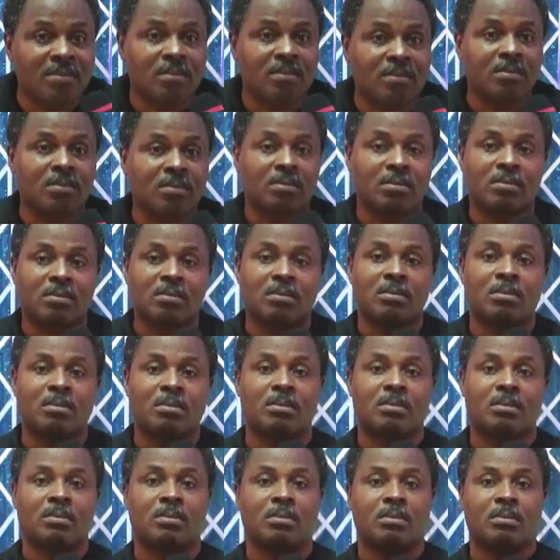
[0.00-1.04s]

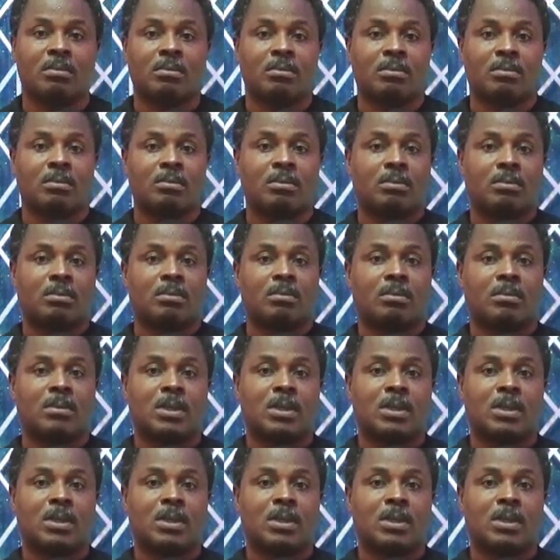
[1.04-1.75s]
(silence)